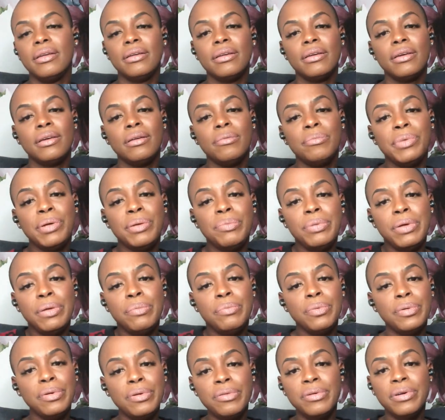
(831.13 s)
could be
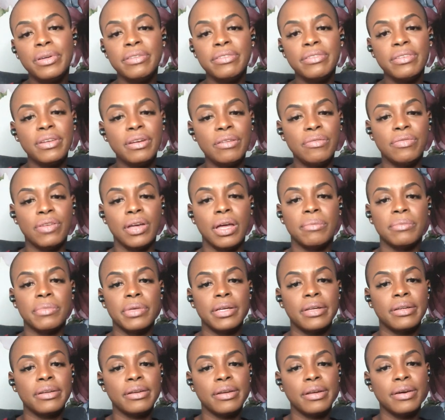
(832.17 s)
people you consider family.
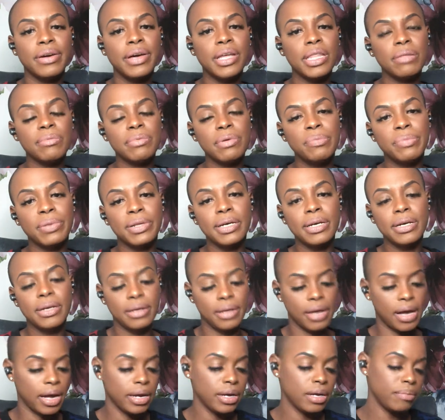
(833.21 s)
They don't have to be blood.
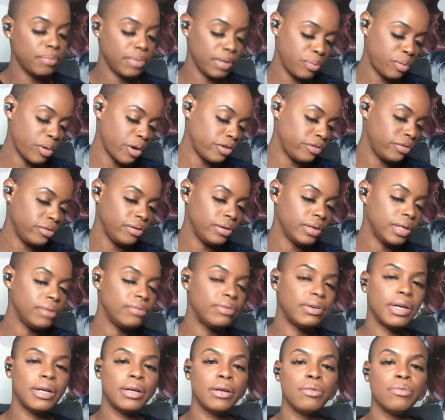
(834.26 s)
I could be the person you're
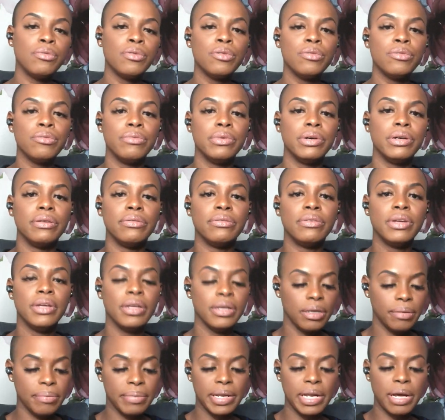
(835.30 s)
living under the roof with.
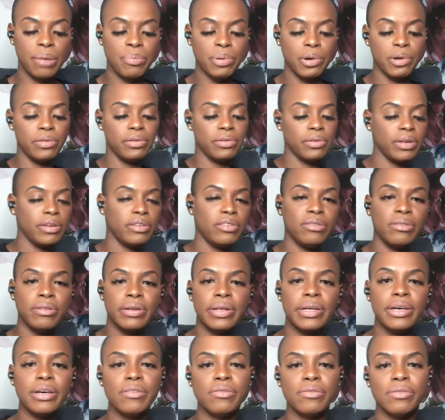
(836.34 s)
Could be that person that you're in
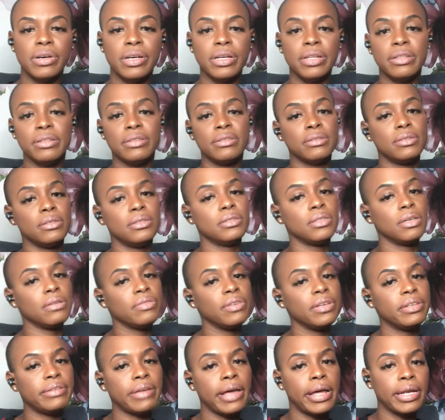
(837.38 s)
love with. Stuff
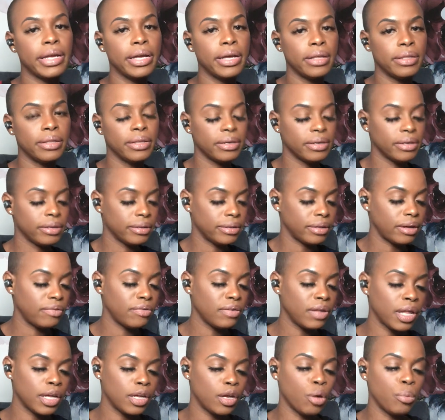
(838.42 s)
could tie together. I
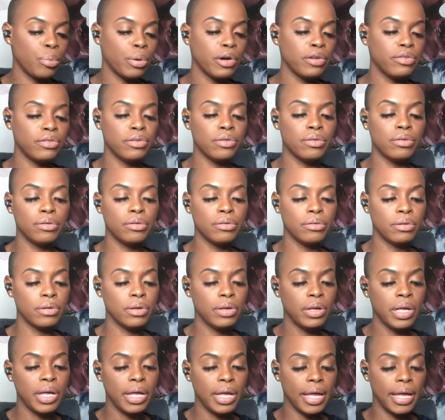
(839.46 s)
feel like your personal
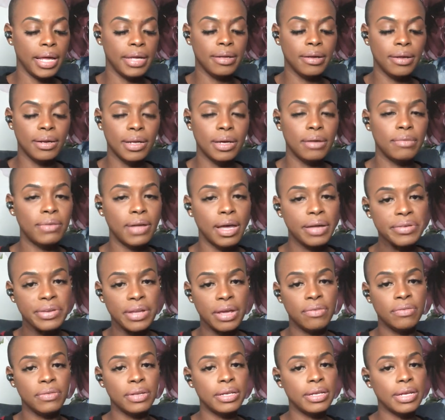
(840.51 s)
and your love life
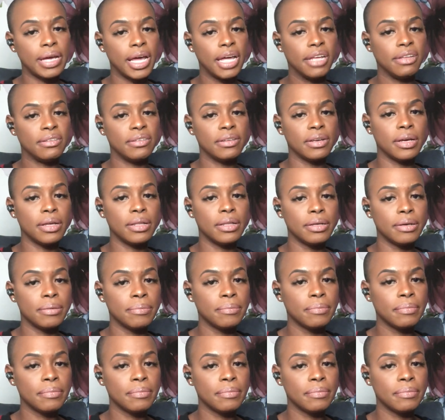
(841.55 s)
definitely ties together.